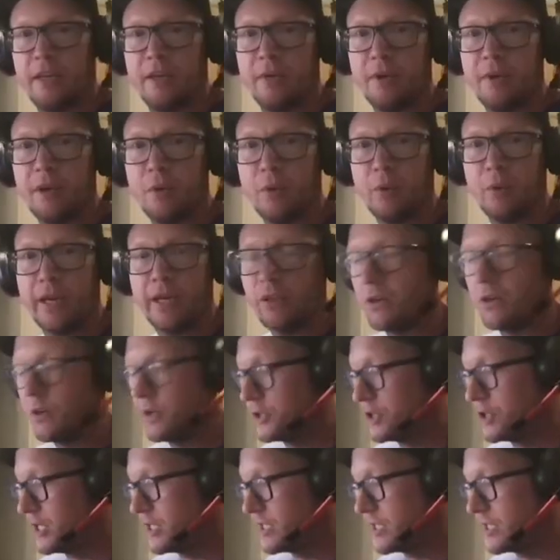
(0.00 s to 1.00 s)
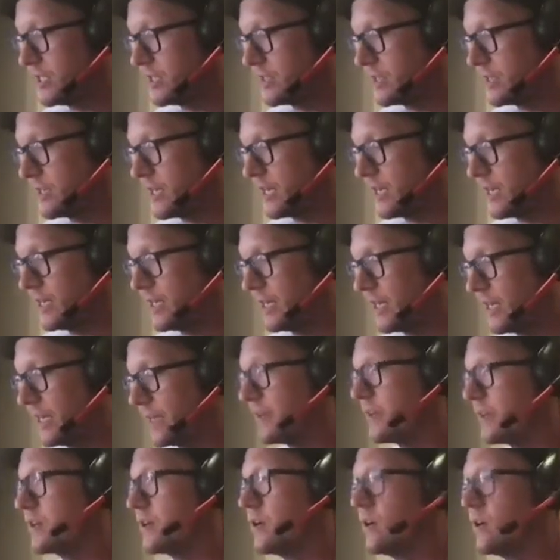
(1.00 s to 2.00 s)
we are, Weilong Jinzita. I
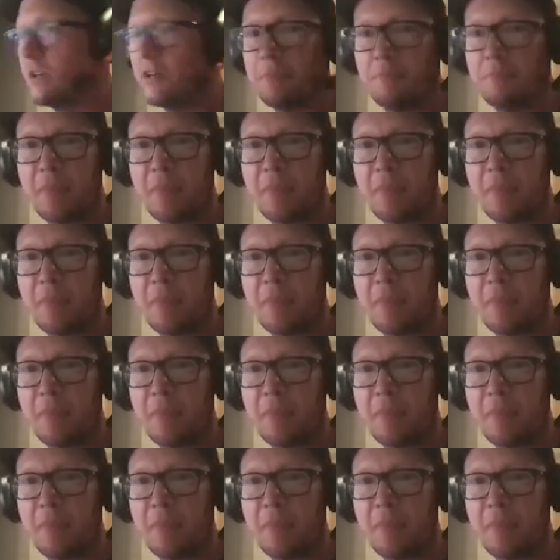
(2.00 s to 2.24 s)
had it called